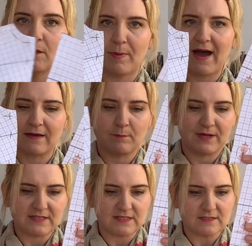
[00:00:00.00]
the pattern
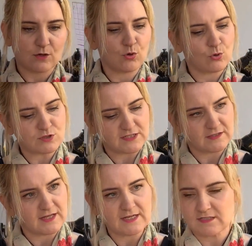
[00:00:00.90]
pieces
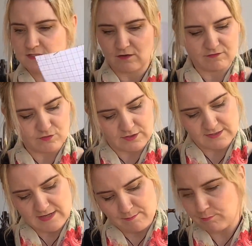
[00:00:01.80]
accordingly. So for
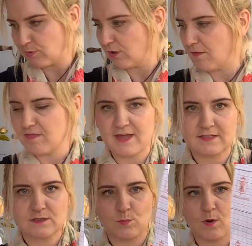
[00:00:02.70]
example, on this